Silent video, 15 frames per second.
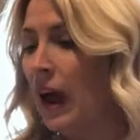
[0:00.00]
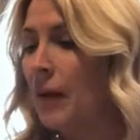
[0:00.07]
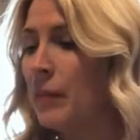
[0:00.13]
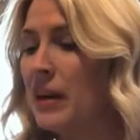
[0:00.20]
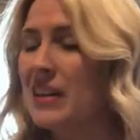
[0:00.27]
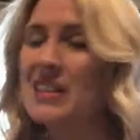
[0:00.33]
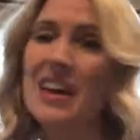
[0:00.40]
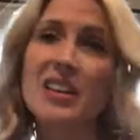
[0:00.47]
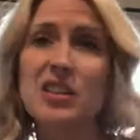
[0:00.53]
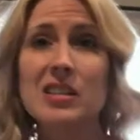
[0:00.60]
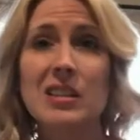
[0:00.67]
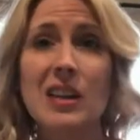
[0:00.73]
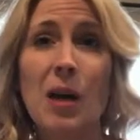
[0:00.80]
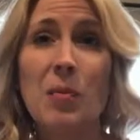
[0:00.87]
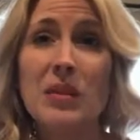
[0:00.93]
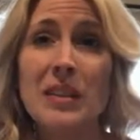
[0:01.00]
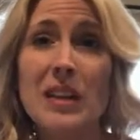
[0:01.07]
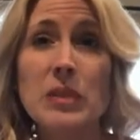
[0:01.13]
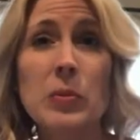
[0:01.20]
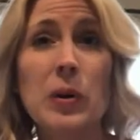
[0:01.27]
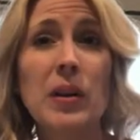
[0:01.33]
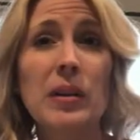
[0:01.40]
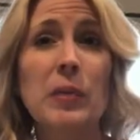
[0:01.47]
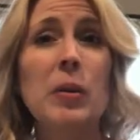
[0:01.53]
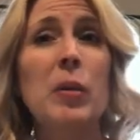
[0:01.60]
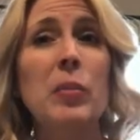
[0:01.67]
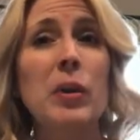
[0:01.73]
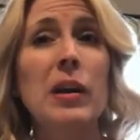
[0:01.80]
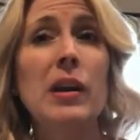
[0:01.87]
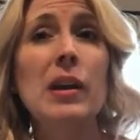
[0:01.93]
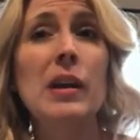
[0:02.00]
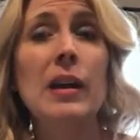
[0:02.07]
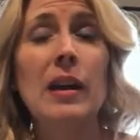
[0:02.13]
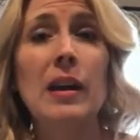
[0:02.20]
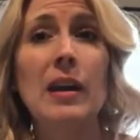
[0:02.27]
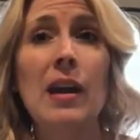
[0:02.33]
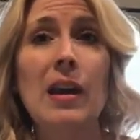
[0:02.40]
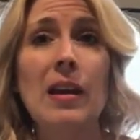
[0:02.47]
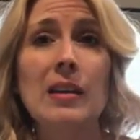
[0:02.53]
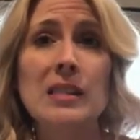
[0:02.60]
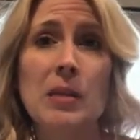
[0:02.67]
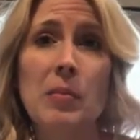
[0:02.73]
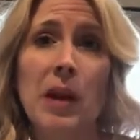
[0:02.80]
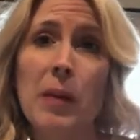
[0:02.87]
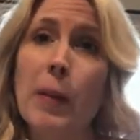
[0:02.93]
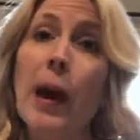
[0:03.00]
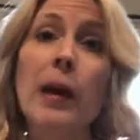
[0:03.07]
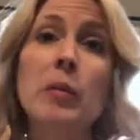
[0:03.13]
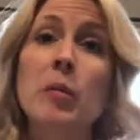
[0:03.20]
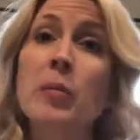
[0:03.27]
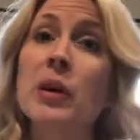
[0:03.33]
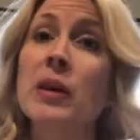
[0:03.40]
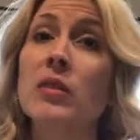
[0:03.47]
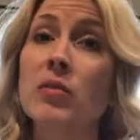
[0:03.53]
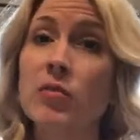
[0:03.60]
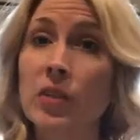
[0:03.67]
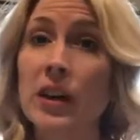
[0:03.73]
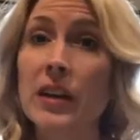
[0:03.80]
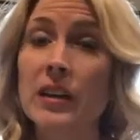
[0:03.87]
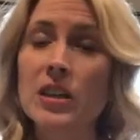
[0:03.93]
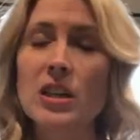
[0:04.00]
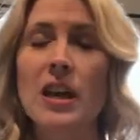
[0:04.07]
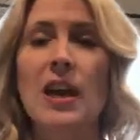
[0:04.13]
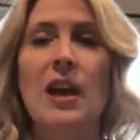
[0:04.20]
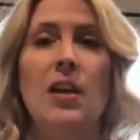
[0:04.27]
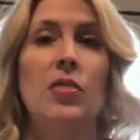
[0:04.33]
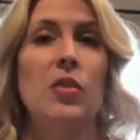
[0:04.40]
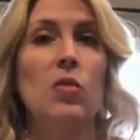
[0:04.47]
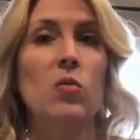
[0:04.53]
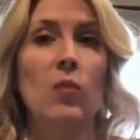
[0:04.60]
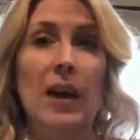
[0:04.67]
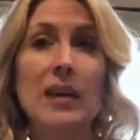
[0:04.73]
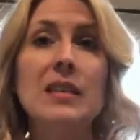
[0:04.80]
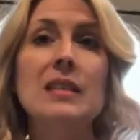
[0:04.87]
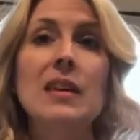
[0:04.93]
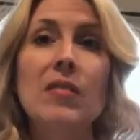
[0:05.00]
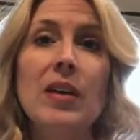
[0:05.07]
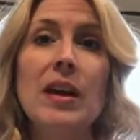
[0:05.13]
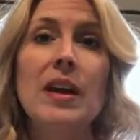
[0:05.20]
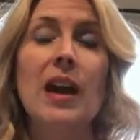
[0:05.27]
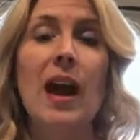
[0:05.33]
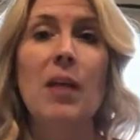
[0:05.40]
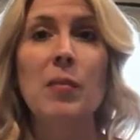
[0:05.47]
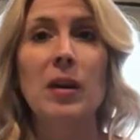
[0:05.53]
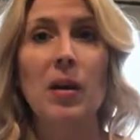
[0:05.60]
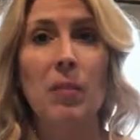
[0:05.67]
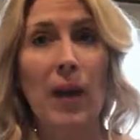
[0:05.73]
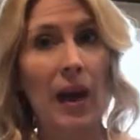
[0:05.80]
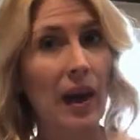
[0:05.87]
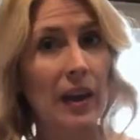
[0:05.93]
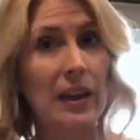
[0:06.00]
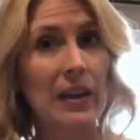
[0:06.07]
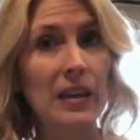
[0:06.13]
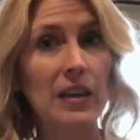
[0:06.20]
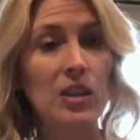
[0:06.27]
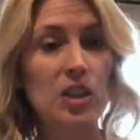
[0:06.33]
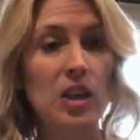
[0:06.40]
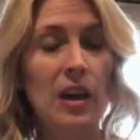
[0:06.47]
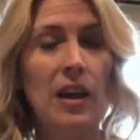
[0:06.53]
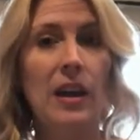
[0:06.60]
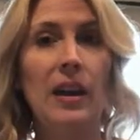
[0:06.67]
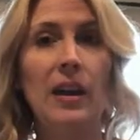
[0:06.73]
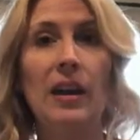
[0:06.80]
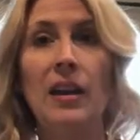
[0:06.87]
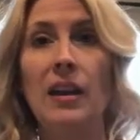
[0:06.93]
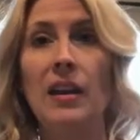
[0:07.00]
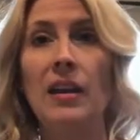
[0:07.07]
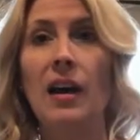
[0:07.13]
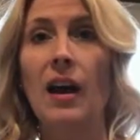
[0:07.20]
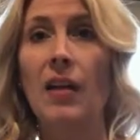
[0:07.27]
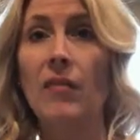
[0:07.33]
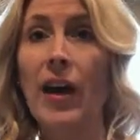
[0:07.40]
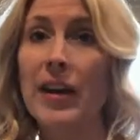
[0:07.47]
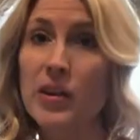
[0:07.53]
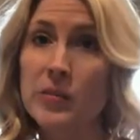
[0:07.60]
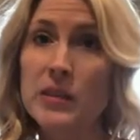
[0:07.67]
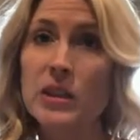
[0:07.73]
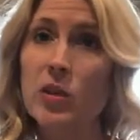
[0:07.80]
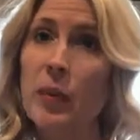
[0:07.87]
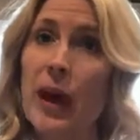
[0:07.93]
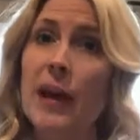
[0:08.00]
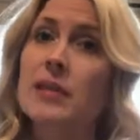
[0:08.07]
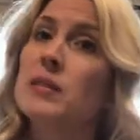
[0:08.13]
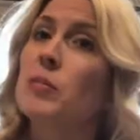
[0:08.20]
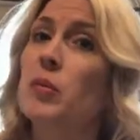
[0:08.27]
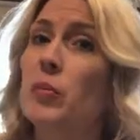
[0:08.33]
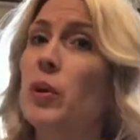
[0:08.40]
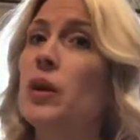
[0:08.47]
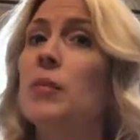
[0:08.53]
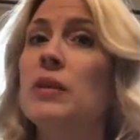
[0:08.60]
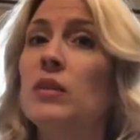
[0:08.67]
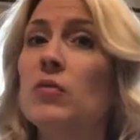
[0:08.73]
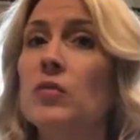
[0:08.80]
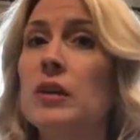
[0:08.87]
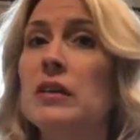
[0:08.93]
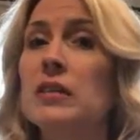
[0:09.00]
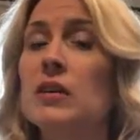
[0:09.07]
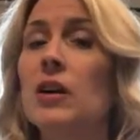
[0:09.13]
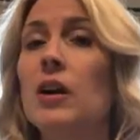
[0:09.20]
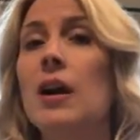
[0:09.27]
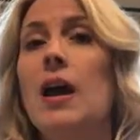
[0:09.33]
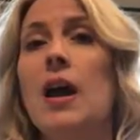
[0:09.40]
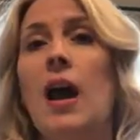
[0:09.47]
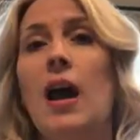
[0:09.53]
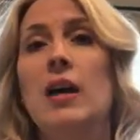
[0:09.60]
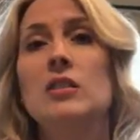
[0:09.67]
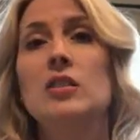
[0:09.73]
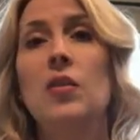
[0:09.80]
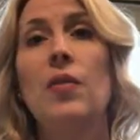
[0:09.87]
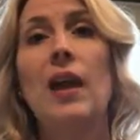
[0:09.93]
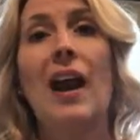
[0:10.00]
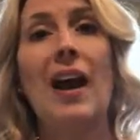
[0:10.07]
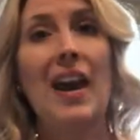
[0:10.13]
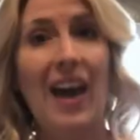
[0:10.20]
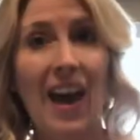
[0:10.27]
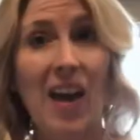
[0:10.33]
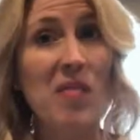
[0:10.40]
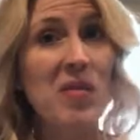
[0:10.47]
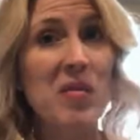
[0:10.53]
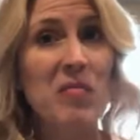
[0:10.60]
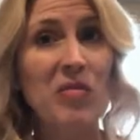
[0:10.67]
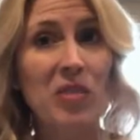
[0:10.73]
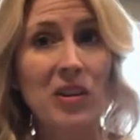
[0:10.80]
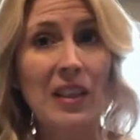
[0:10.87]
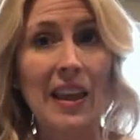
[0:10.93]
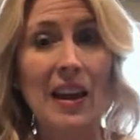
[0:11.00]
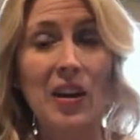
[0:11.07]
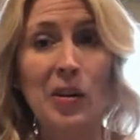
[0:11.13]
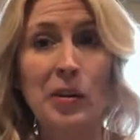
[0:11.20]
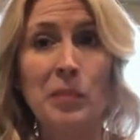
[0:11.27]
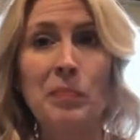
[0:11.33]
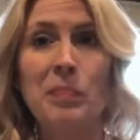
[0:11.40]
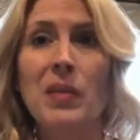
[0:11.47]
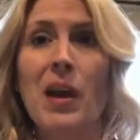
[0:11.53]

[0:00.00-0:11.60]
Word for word: I'm gonna take just a couple days worth, I'm gonna put it in a Ziploc bag, I'm gonna put it in the fridge. The rest of it, I'm gonna package in a vacuum seal bag, so I'm gonna put them in the freezer so that I have them for later.